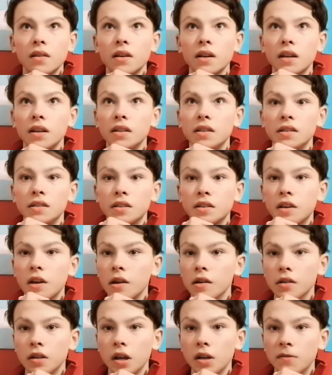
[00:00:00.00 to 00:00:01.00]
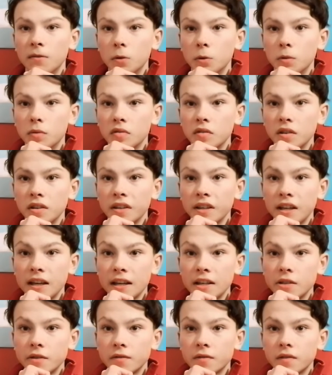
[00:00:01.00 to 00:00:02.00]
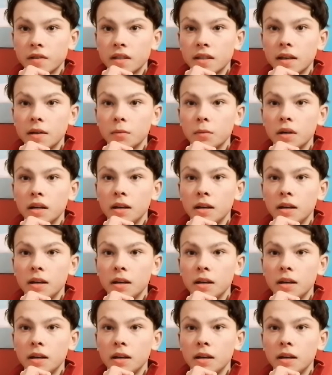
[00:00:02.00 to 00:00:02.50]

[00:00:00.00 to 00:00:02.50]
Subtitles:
and go forward on the counter-attack